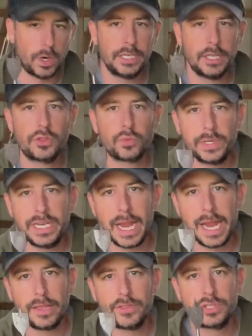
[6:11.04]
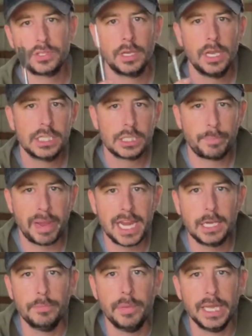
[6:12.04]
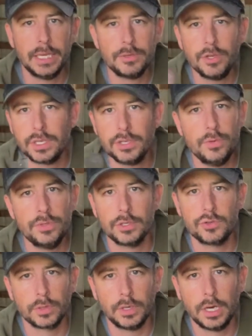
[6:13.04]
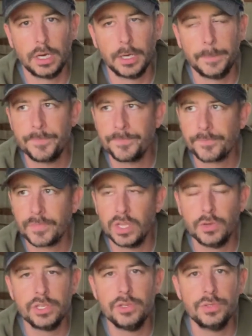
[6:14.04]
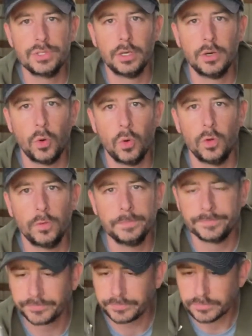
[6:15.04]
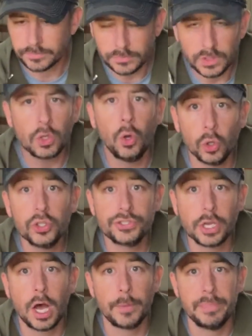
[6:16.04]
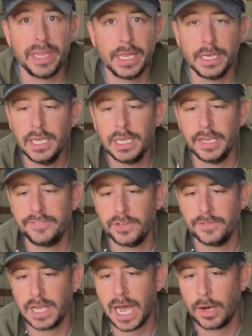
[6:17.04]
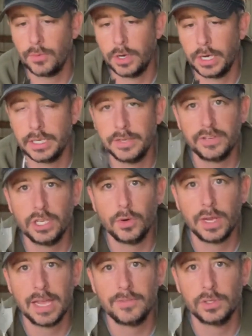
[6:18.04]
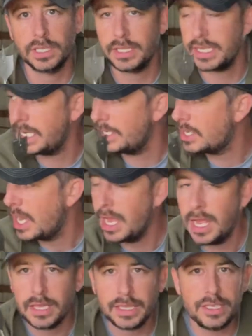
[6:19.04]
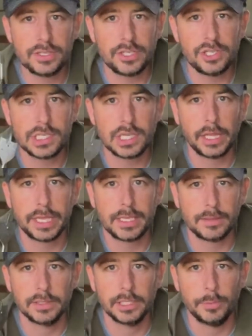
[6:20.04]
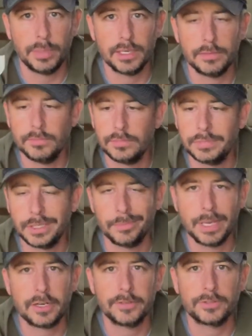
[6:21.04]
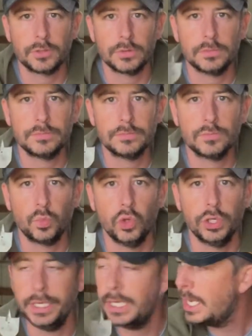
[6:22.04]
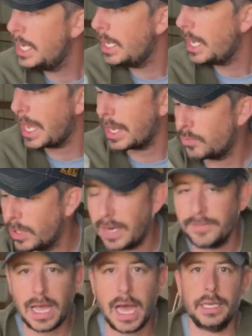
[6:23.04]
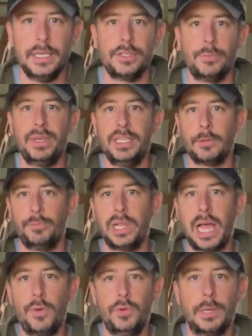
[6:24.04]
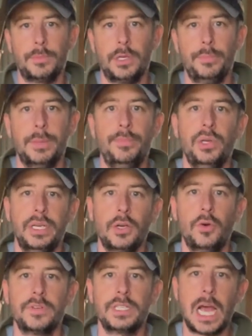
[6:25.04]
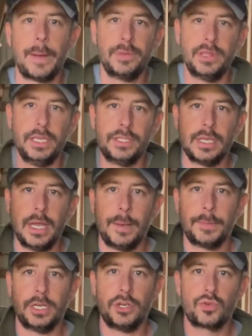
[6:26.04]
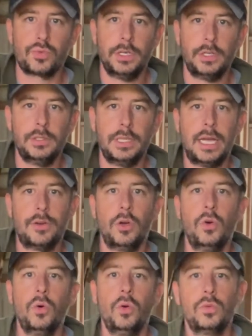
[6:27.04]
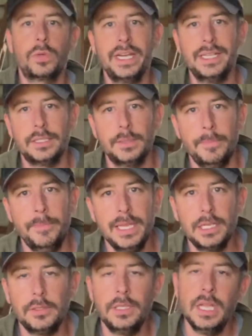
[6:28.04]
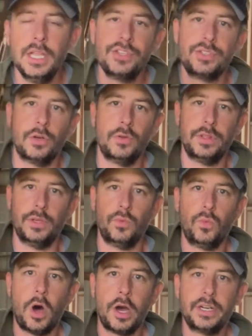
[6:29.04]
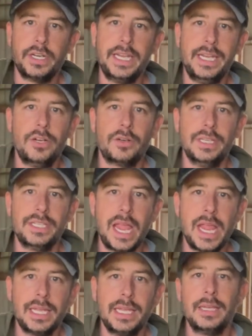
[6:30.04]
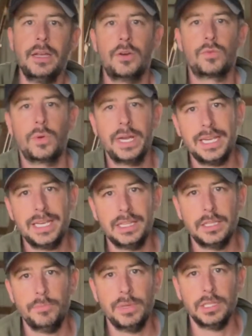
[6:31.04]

1 3/8 spade bit. You can use a hole saw bit if you've got one. If you don't have one of these I just like a little bit. They're better for wood. And what I've got is a piece of plywood I'm going to be putting over top of this. I'm going to drill down a hole right in the middle so the water heater is hanging right in the